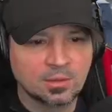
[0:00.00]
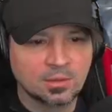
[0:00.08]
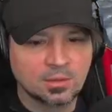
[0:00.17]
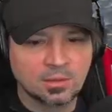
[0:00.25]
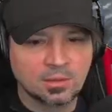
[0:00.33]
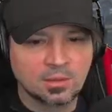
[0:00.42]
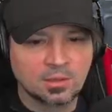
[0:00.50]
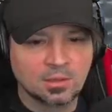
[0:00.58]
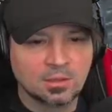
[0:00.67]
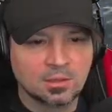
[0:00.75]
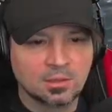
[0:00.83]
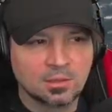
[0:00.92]

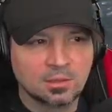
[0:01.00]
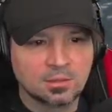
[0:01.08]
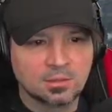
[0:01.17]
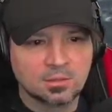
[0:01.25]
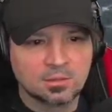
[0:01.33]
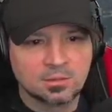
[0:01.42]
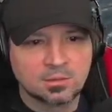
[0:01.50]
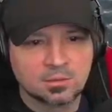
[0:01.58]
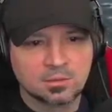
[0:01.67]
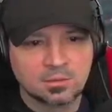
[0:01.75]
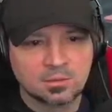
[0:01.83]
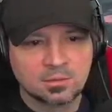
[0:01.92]

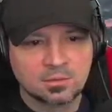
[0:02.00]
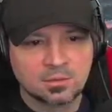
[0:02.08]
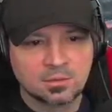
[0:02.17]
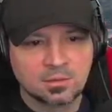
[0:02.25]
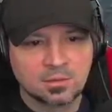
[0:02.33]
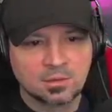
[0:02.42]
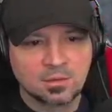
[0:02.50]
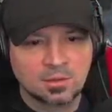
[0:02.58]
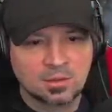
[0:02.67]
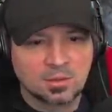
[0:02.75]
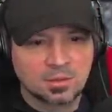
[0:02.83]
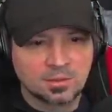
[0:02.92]

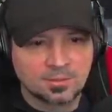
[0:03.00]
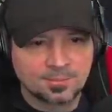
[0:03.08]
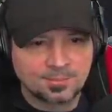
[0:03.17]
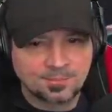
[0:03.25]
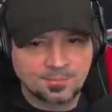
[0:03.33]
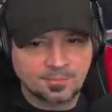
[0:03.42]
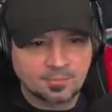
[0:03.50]
(no one is talking)